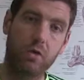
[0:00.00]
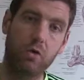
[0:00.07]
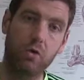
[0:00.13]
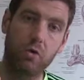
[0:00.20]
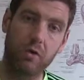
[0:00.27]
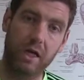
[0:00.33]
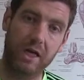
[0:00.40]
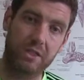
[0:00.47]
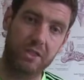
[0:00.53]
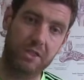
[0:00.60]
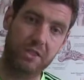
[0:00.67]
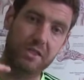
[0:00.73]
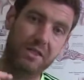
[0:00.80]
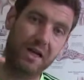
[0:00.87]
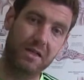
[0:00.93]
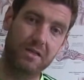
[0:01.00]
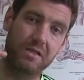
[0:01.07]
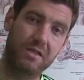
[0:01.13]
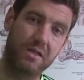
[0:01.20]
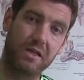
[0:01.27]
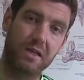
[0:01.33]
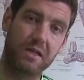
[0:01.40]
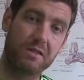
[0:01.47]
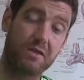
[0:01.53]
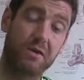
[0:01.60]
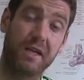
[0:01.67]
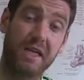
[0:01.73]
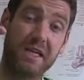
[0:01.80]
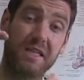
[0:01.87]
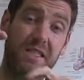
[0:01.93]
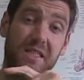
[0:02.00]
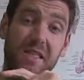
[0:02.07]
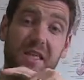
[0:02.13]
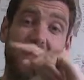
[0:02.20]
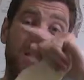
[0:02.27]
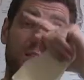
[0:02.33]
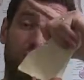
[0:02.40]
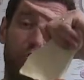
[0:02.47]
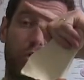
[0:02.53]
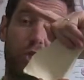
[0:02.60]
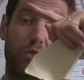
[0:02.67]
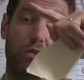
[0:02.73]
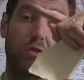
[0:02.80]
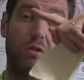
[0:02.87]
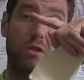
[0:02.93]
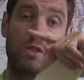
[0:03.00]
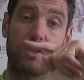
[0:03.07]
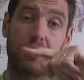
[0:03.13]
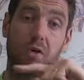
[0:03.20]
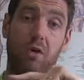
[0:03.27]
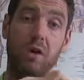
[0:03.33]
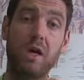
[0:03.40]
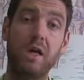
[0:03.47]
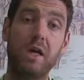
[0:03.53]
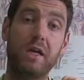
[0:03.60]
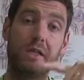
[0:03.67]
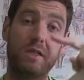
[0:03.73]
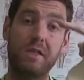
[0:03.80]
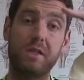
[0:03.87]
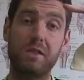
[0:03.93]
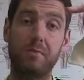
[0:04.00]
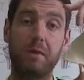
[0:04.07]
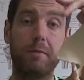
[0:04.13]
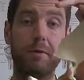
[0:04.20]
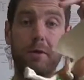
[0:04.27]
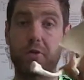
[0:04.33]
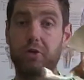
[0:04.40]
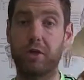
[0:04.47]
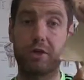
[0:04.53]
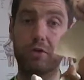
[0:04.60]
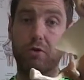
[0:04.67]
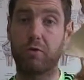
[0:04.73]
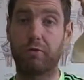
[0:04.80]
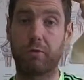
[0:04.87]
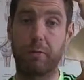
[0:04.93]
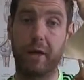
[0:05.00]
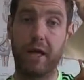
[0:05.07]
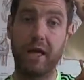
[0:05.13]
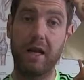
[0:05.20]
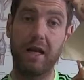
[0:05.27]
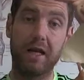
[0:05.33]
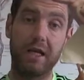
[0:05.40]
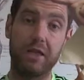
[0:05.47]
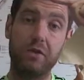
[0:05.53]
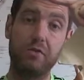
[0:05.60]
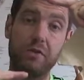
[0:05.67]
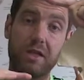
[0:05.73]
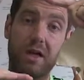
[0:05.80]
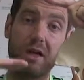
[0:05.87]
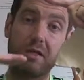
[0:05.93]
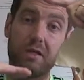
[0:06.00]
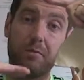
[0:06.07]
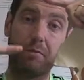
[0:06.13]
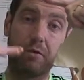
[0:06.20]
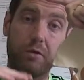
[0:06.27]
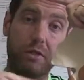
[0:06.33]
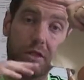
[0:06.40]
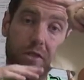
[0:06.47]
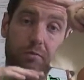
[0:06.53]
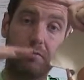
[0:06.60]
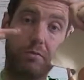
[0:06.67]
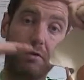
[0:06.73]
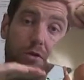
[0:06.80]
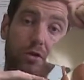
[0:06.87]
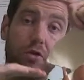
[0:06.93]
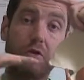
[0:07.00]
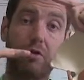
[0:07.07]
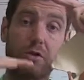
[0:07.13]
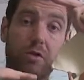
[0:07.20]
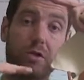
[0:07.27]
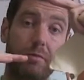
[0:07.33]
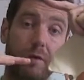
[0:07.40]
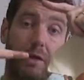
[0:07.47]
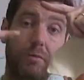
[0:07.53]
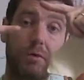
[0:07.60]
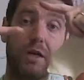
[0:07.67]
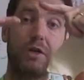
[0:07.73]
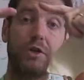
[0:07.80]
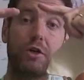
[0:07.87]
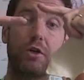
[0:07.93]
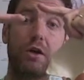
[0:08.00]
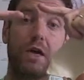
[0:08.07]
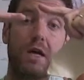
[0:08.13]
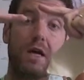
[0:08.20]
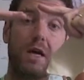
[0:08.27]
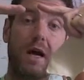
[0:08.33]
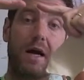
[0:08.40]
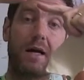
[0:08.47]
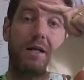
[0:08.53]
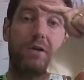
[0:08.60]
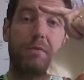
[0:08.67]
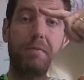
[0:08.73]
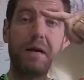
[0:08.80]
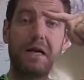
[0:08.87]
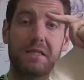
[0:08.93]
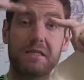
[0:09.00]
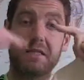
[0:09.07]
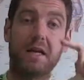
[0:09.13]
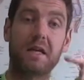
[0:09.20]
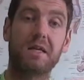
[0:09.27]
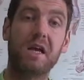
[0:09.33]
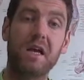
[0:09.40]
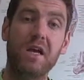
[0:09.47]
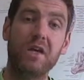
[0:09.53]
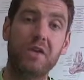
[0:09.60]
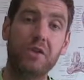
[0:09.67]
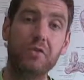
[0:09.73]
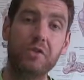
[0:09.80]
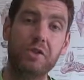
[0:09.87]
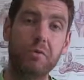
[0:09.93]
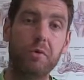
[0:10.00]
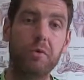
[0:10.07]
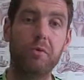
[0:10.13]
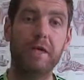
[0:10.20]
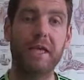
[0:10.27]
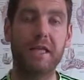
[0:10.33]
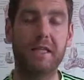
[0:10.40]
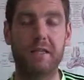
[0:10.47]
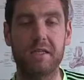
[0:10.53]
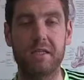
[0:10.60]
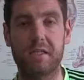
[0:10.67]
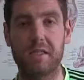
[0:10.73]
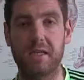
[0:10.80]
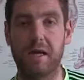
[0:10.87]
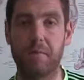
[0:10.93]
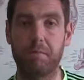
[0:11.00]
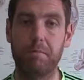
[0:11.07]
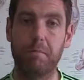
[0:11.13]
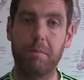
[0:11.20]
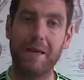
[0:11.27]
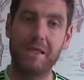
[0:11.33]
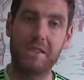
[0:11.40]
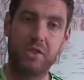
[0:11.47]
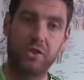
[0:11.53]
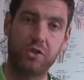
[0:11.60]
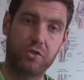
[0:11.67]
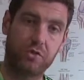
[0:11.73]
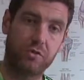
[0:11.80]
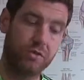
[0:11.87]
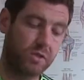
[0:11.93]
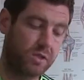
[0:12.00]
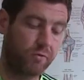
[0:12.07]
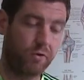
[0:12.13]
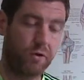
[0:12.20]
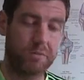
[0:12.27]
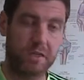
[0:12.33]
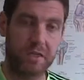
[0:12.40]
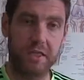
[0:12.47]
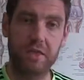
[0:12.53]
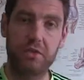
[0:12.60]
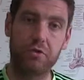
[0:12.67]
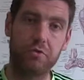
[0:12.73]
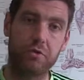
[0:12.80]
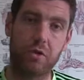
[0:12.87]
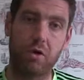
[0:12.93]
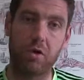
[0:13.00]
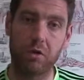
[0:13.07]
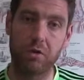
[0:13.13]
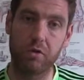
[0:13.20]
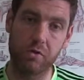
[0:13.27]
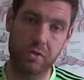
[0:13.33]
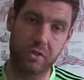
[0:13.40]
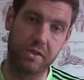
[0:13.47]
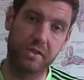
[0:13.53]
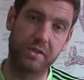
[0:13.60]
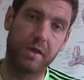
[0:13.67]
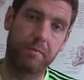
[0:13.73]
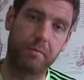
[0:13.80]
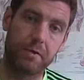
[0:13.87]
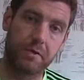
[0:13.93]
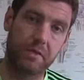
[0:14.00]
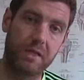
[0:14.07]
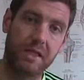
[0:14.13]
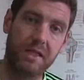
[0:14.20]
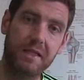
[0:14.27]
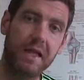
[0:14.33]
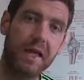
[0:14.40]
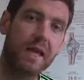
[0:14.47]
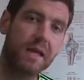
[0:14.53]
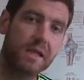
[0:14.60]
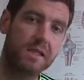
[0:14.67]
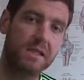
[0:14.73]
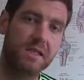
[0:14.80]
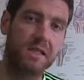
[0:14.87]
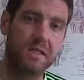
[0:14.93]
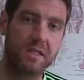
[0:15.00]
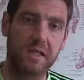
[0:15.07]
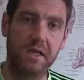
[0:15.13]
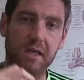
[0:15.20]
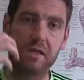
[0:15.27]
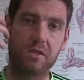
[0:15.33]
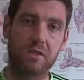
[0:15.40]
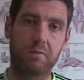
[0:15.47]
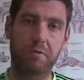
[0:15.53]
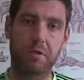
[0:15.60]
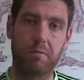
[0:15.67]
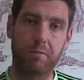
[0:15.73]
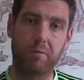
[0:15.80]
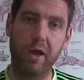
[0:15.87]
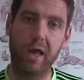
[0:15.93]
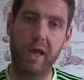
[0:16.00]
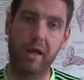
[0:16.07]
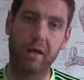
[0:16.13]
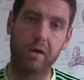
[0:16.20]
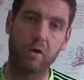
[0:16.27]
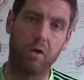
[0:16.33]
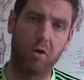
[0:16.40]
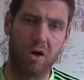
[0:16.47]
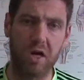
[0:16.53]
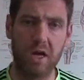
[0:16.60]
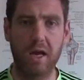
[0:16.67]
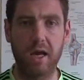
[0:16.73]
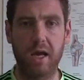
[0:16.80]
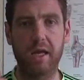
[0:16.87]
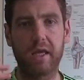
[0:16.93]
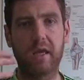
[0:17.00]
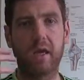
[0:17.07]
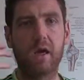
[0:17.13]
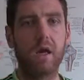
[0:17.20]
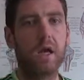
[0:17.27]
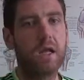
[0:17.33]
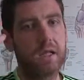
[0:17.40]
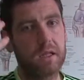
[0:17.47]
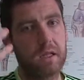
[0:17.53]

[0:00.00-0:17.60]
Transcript: the load actually just starts to exceed the threshold. So this is maybe your threshold for pain, and then you start to put this shoulder under a bit of pressure, and then you pass that. Usually we get this messengers from the tissues called nociceptors, and then they can send signals up to the brain and go, hey,